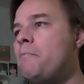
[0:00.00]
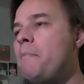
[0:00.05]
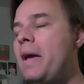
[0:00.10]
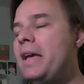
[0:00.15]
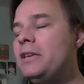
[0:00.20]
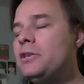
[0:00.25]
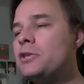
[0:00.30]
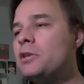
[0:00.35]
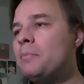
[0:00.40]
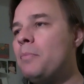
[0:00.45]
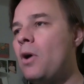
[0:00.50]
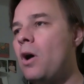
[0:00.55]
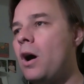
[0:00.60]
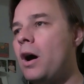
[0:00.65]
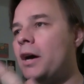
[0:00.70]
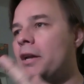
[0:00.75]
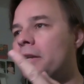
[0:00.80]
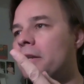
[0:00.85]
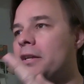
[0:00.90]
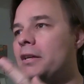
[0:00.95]
Based
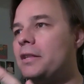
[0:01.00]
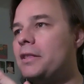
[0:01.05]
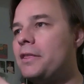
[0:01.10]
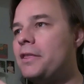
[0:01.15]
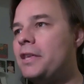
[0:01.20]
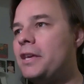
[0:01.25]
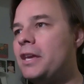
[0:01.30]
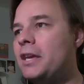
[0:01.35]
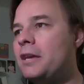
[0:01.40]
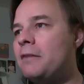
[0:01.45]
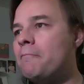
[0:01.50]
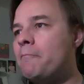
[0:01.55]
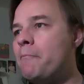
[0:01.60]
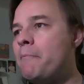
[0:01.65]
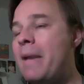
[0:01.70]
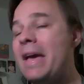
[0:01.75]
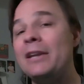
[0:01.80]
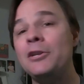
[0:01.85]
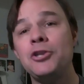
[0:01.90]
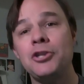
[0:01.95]
upon the
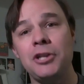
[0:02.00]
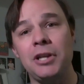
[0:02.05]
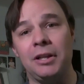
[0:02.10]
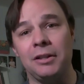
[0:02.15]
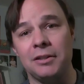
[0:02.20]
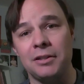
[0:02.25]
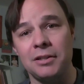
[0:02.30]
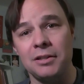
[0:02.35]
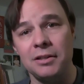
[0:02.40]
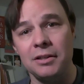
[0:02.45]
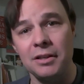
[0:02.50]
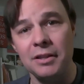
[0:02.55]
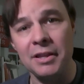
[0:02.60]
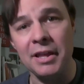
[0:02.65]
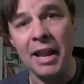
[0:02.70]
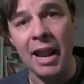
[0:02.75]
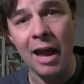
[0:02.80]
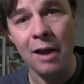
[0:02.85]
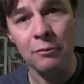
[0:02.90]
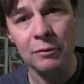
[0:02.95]
bedsheets
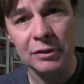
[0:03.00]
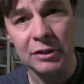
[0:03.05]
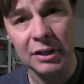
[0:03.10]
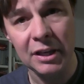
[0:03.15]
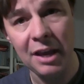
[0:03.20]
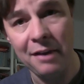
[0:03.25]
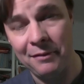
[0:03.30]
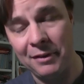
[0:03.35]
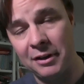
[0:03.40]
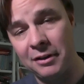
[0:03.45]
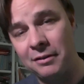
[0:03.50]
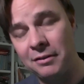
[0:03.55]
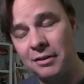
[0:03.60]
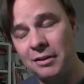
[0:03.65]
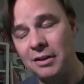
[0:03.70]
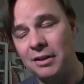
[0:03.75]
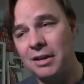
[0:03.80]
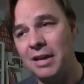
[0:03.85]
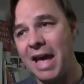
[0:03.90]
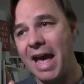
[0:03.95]
that I was given
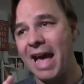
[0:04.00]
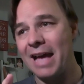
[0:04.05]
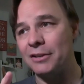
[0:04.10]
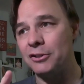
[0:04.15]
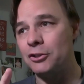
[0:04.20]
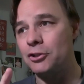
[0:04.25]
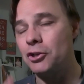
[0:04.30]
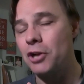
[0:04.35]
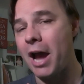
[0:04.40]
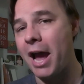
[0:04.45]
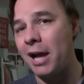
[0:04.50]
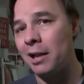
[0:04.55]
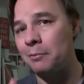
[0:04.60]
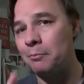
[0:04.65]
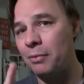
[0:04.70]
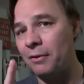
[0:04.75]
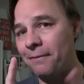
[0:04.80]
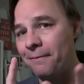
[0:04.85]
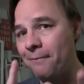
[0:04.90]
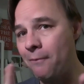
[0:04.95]
as a
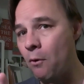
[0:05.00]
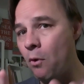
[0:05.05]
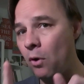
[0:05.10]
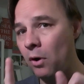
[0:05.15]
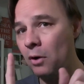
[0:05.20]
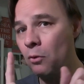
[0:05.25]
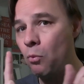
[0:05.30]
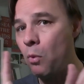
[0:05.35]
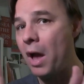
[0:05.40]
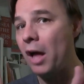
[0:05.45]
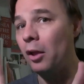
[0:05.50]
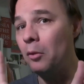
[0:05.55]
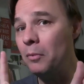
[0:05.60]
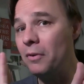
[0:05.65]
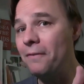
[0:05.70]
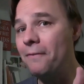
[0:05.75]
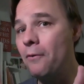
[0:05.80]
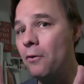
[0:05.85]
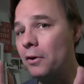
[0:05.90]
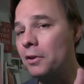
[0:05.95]
child well
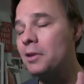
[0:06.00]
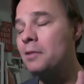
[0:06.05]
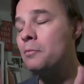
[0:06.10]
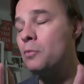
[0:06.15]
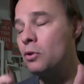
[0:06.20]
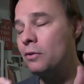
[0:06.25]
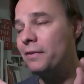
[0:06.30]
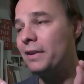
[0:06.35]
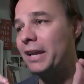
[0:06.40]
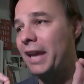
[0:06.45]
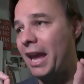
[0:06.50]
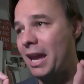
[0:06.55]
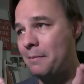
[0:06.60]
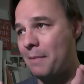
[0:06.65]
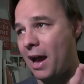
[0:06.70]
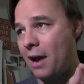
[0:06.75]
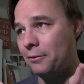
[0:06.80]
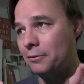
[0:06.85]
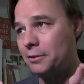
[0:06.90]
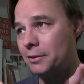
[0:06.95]
before the movie
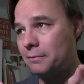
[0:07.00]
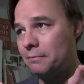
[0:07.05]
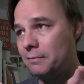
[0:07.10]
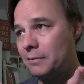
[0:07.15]
came out,